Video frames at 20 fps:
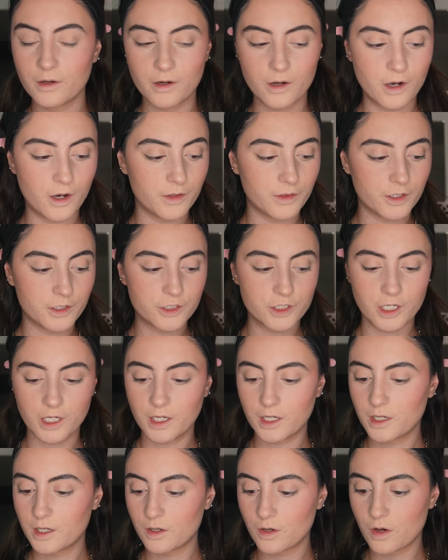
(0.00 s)
on the
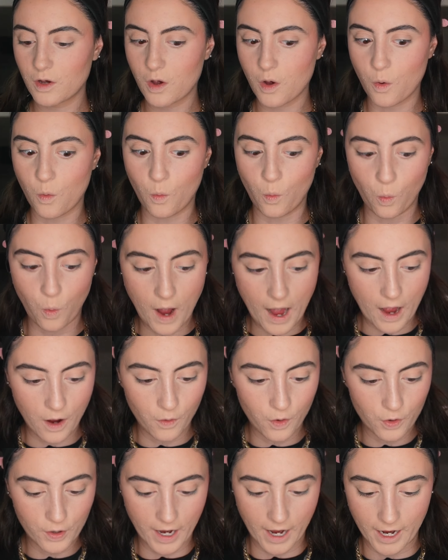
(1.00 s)
cheek. Wow,
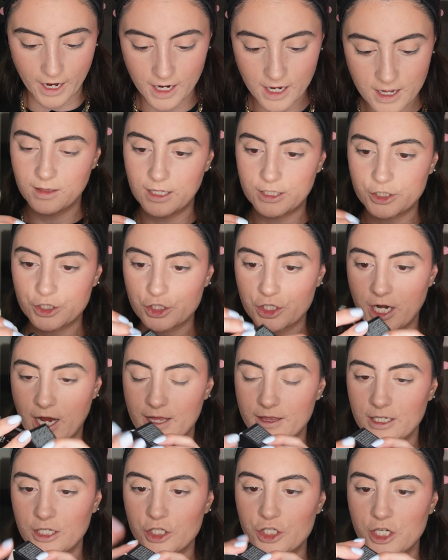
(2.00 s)
okay, let's try
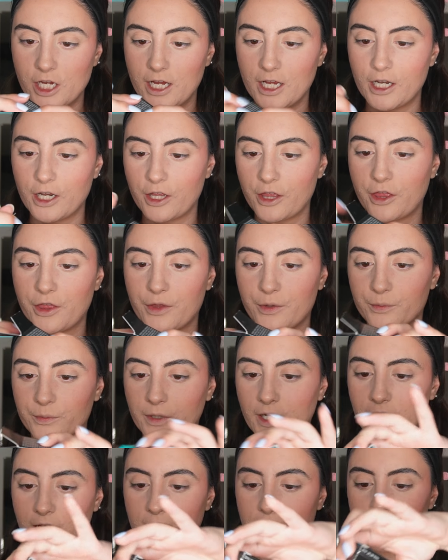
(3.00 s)
the shade
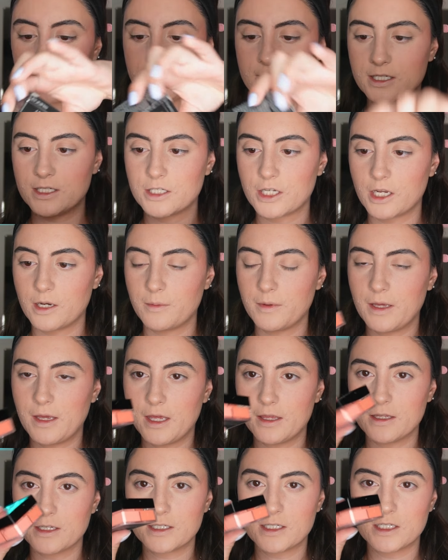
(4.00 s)
3. This
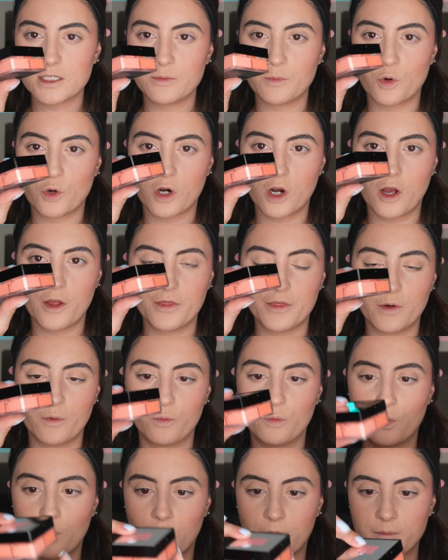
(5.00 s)
is more on the
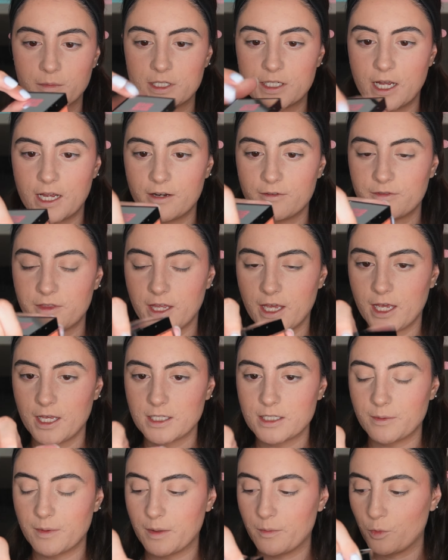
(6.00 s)
warm side of
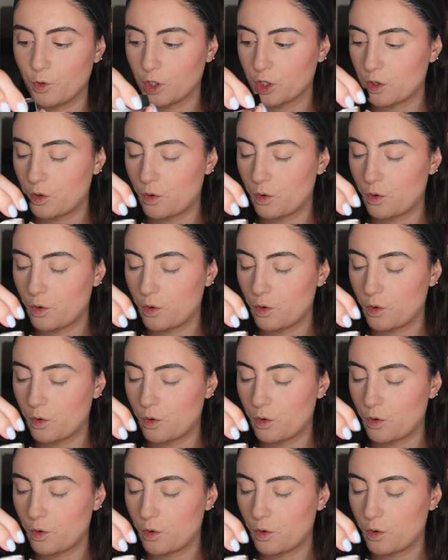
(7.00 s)
things, a bit more